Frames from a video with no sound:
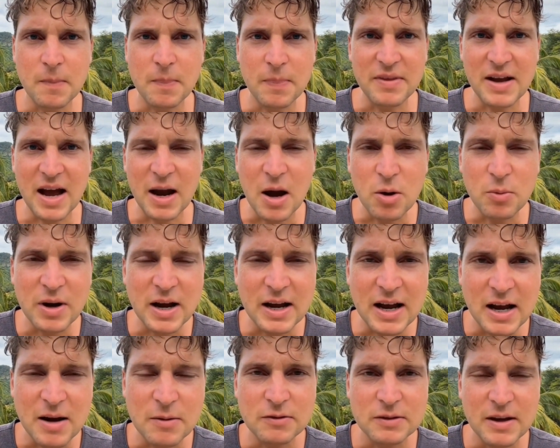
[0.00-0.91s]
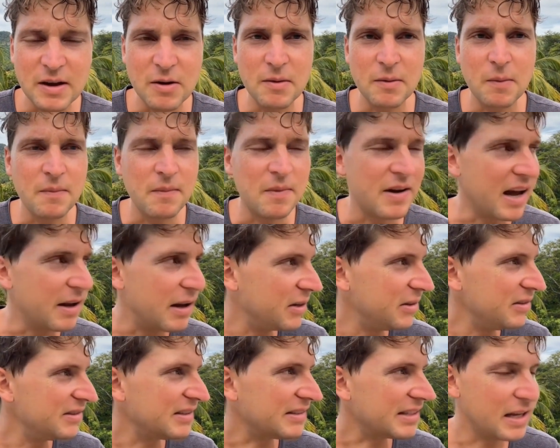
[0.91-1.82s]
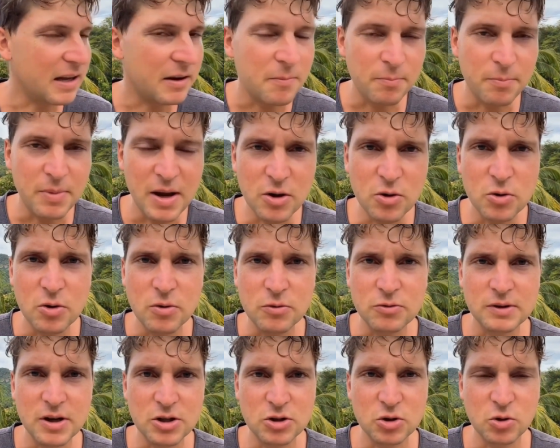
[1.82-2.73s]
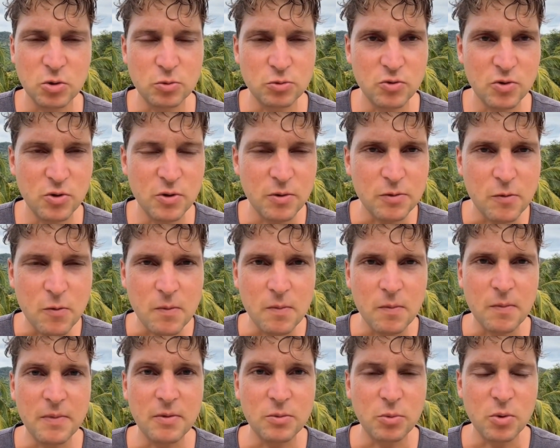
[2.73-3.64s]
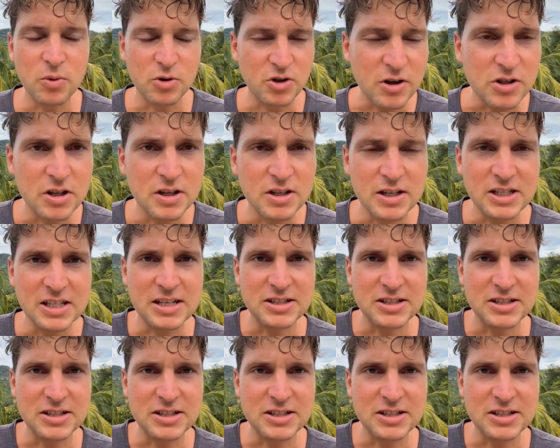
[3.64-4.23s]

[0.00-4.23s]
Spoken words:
Now we have the, mayor of Vancouver, which is a key